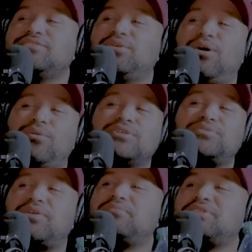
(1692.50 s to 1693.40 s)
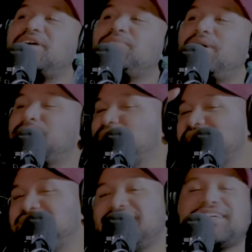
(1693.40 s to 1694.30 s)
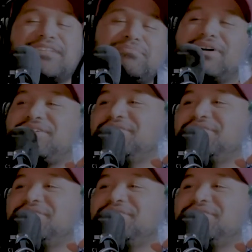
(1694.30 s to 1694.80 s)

you always rep China Mama, we're taking them out.